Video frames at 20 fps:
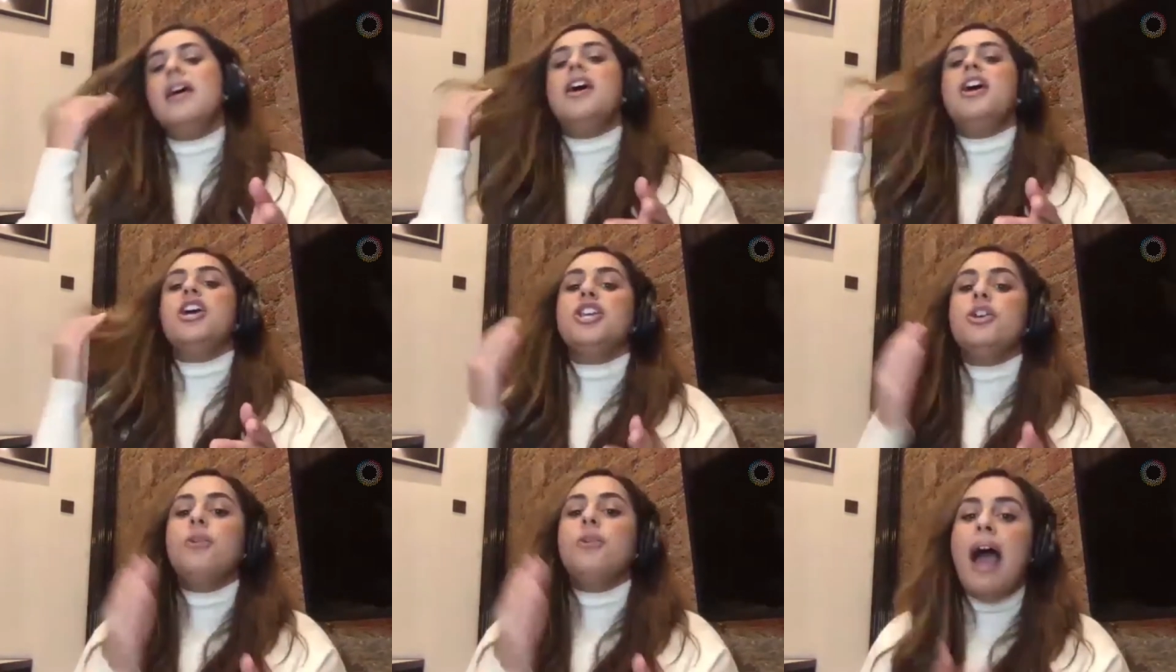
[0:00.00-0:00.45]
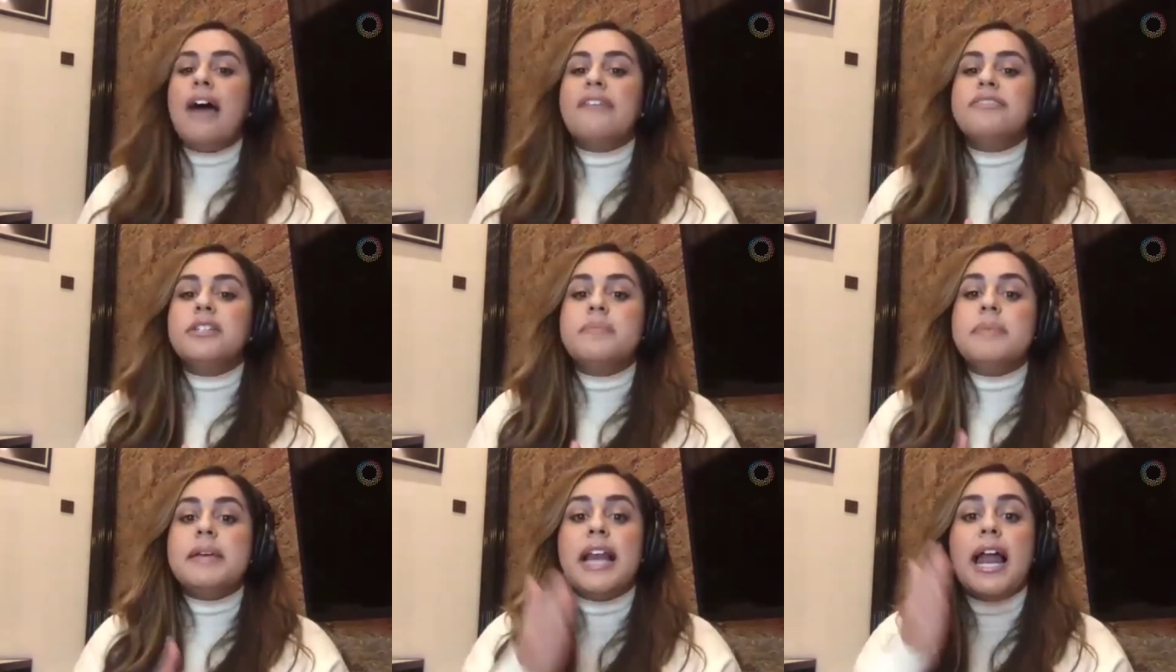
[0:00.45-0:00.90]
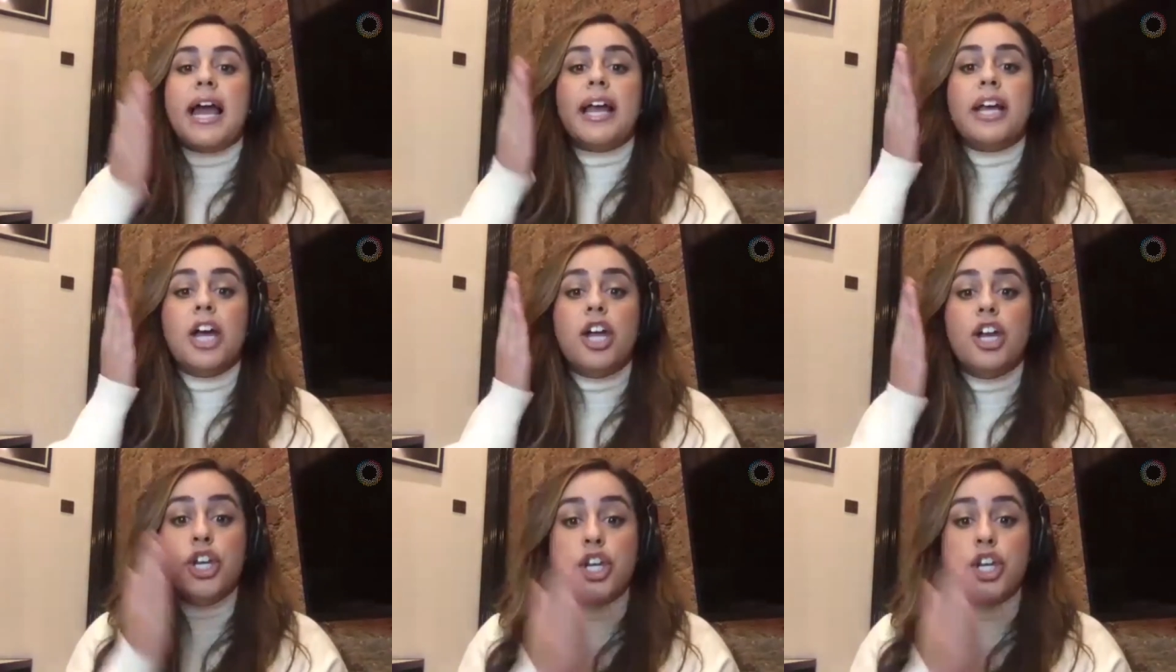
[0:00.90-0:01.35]
You have to be like,
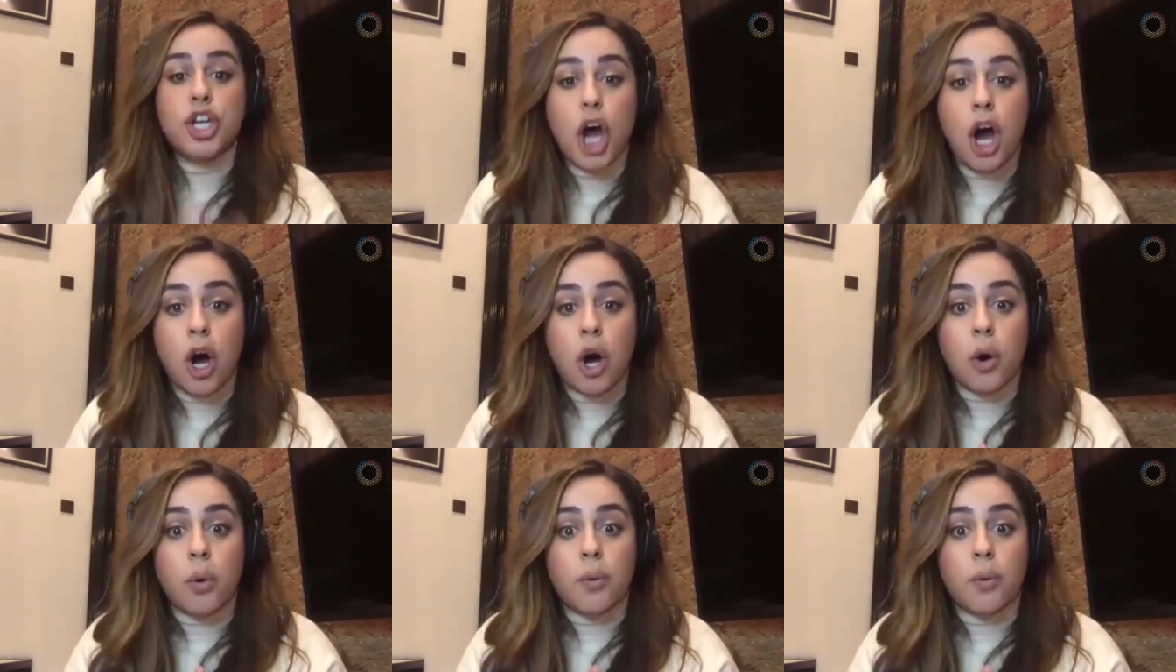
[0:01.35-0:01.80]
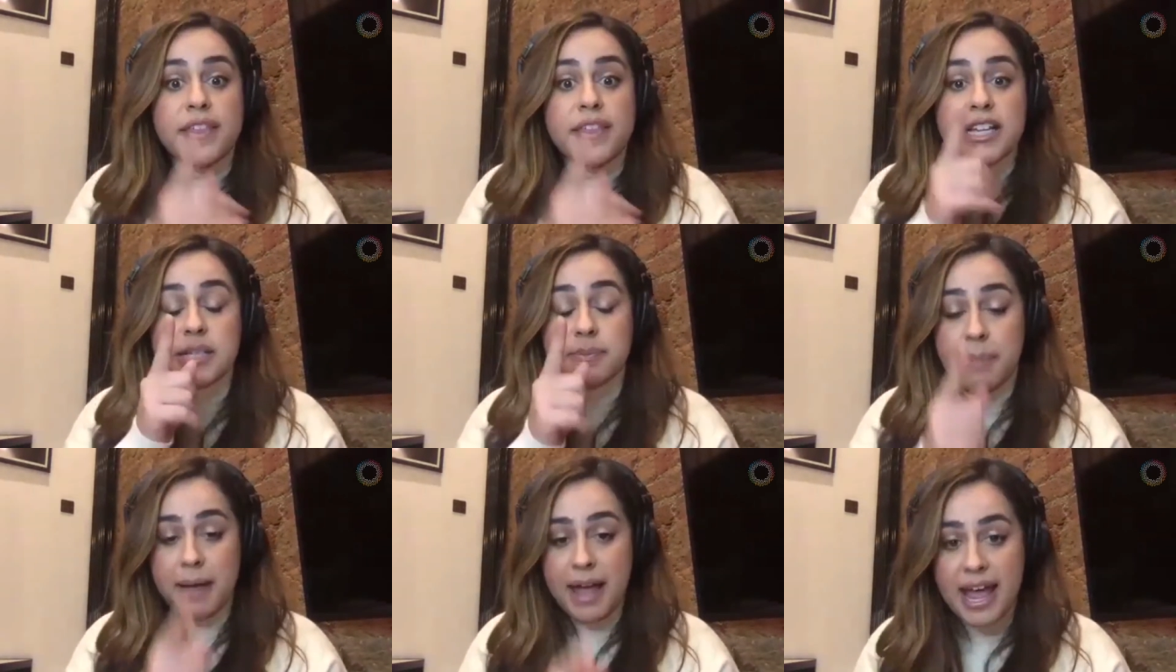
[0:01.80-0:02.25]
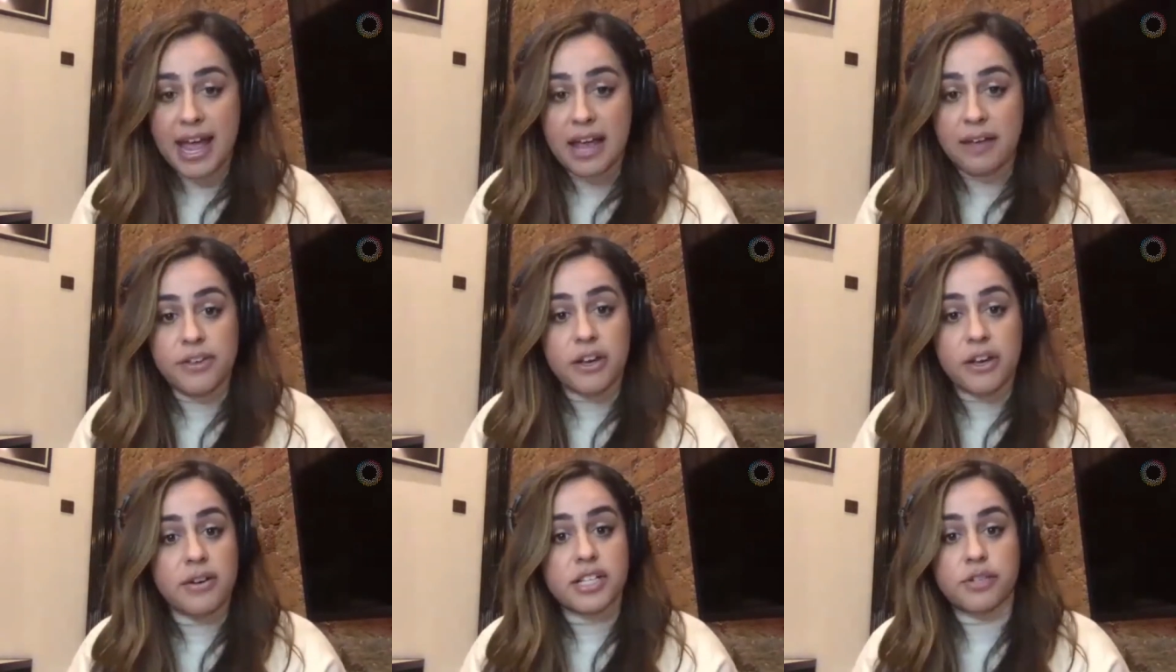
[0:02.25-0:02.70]
no, this
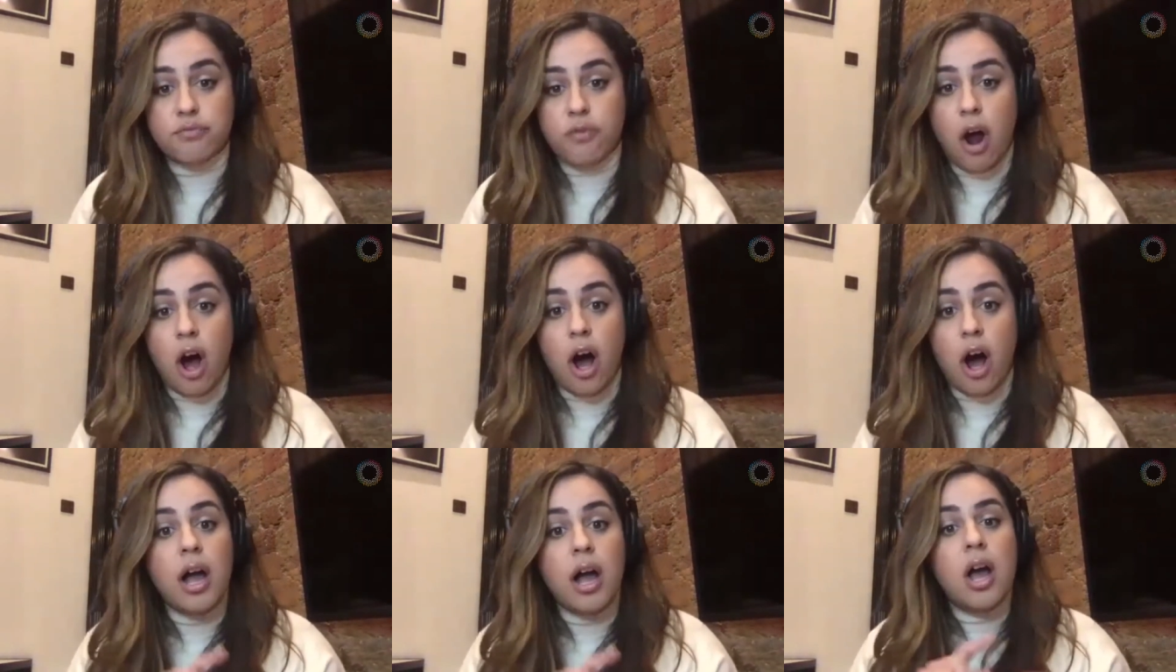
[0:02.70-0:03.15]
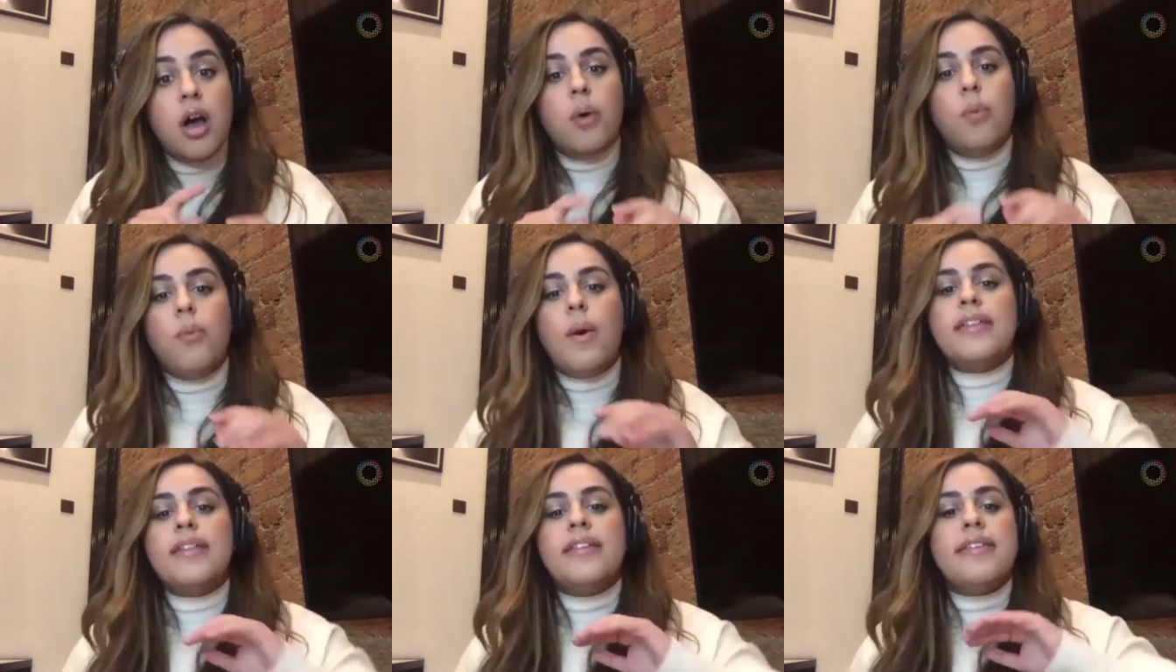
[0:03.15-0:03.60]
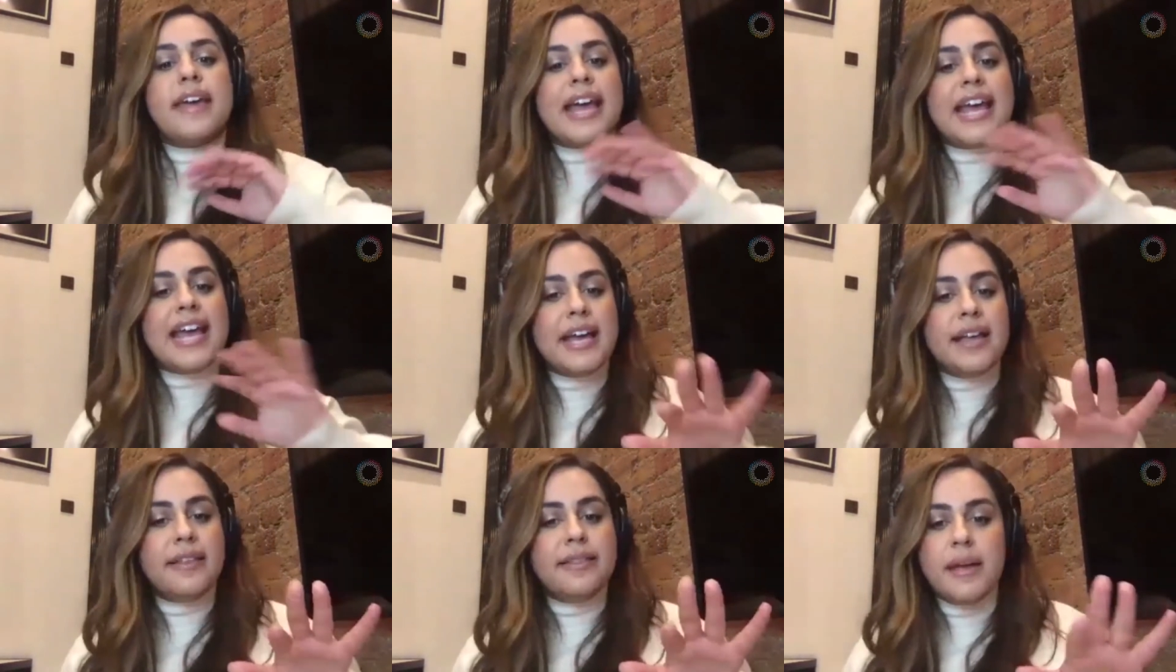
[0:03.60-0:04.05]
behavior is wrong, whether they're
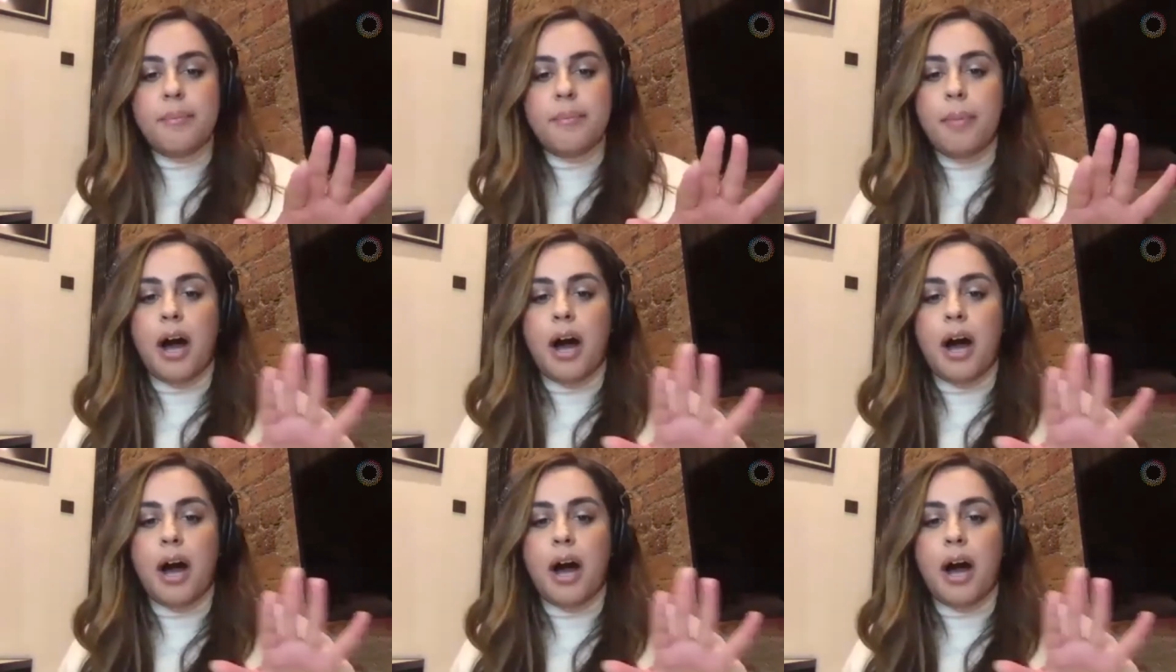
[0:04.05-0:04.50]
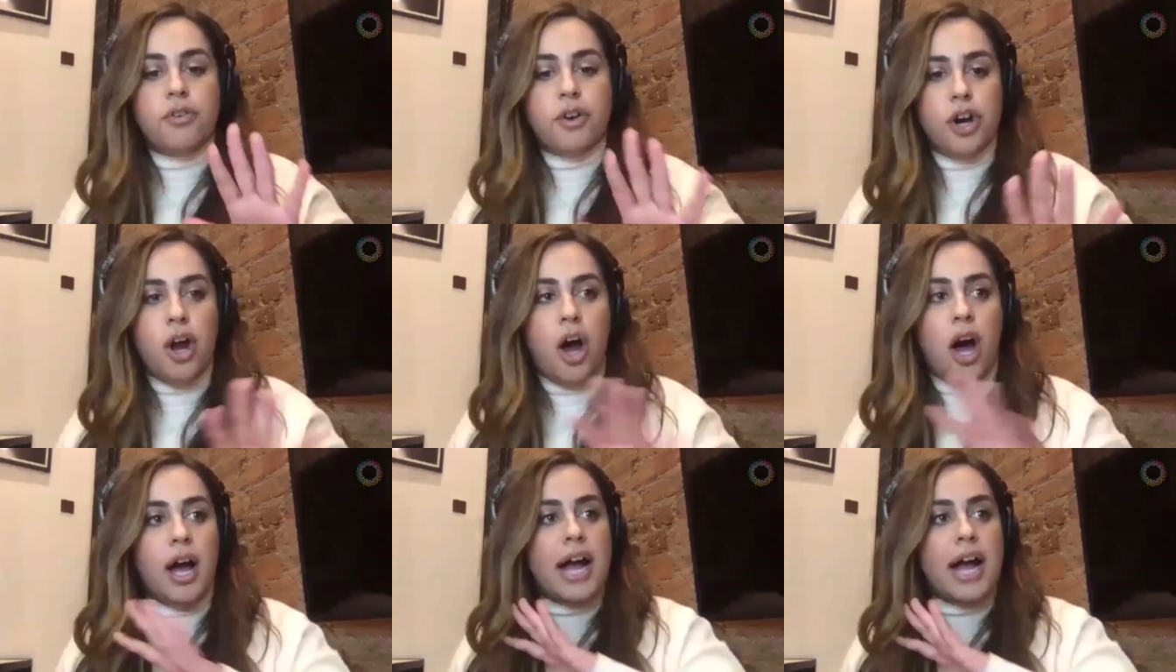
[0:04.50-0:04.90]
hitting their partner or not.